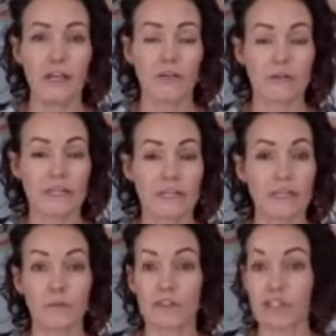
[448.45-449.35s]
who are
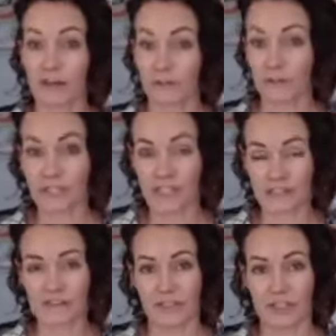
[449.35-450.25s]
dealing with general
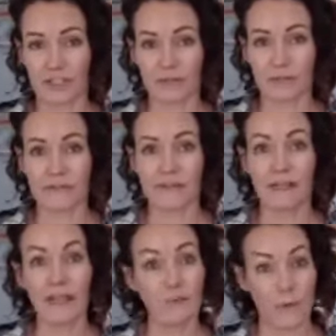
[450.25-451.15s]
digestive issues
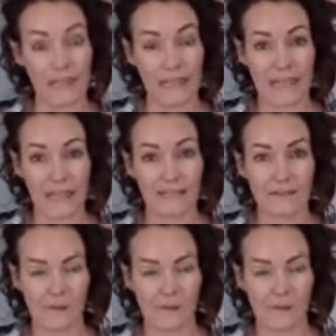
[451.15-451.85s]
and weight gain.